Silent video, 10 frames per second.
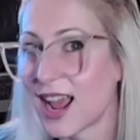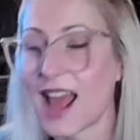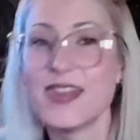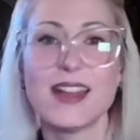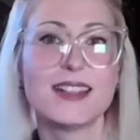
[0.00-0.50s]

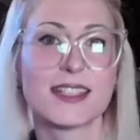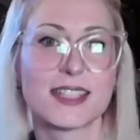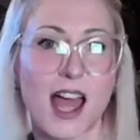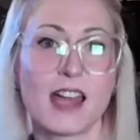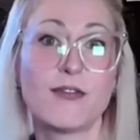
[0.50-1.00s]
and then
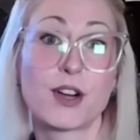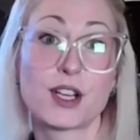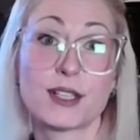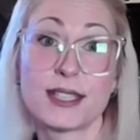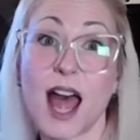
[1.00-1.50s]
decide for
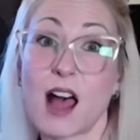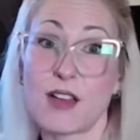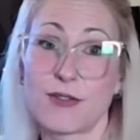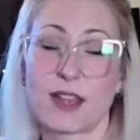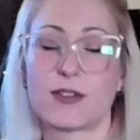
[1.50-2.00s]

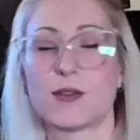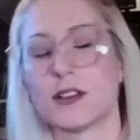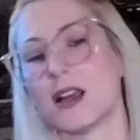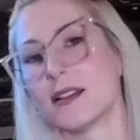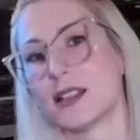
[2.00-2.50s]
yourself if the
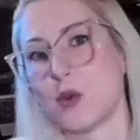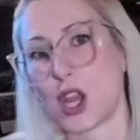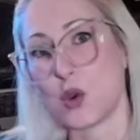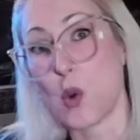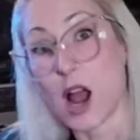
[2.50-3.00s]
result is what
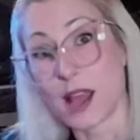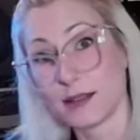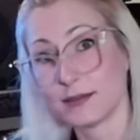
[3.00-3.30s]
you want.